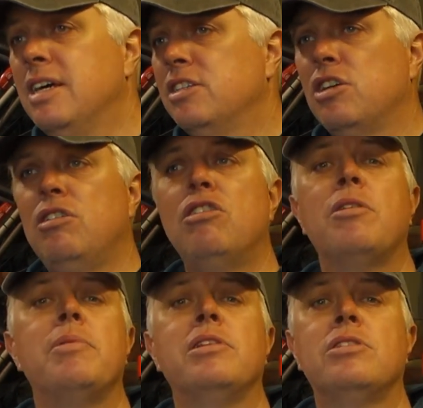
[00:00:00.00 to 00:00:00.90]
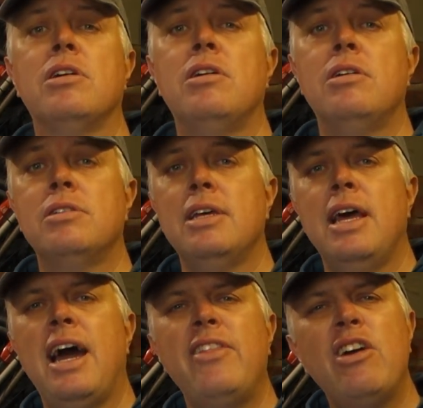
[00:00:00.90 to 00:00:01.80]
to look up at the stars,
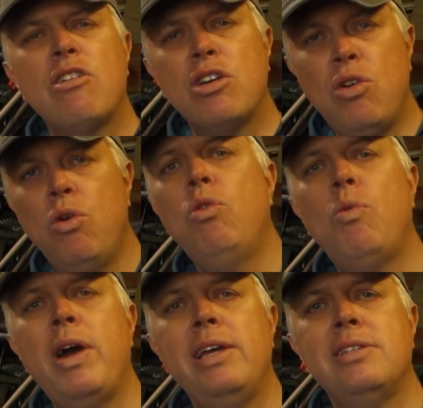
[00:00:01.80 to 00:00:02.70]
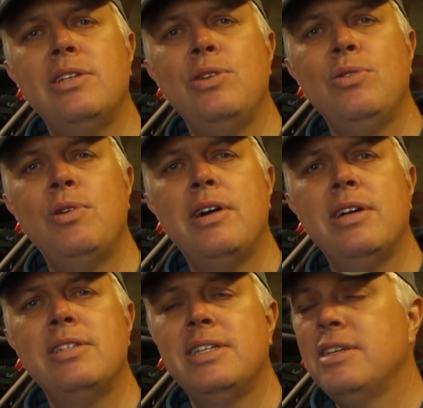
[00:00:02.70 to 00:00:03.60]
and they are a cool way to
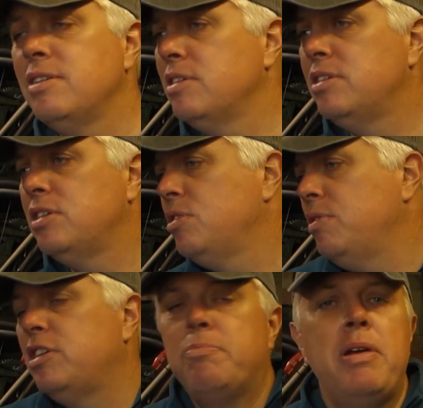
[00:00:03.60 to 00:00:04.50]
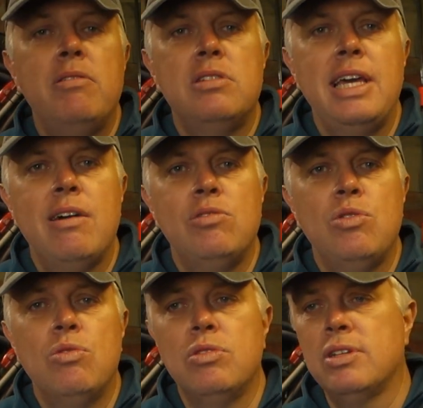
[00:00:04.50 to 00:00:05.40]
uh, to to experience the
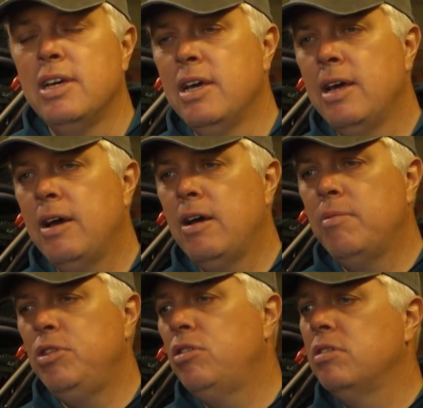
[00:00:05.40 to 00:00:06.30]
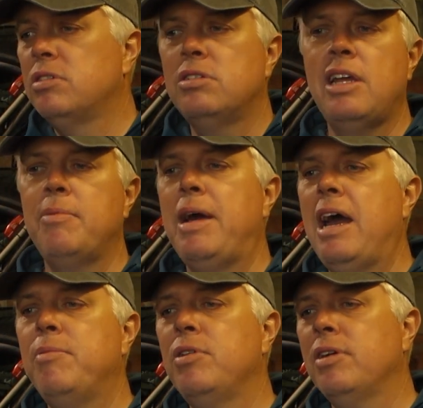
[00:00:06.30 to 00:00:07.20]
outdoors. Um, you can set up a
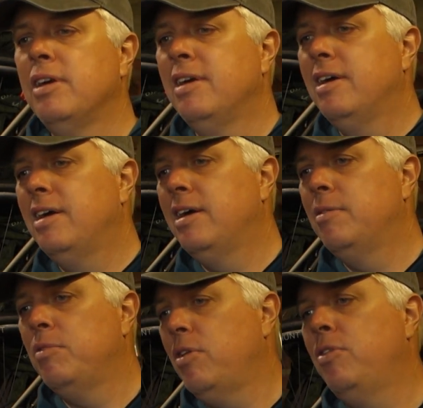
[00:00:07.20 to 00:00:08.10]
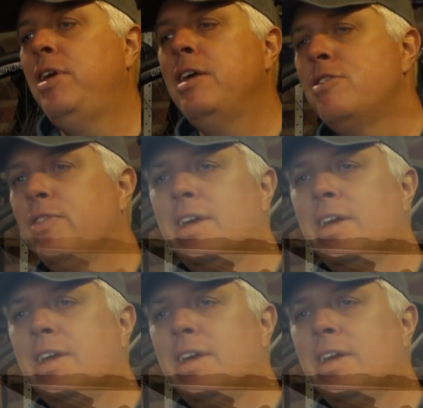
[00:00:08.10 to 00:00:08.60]
hammock um, on the edge of a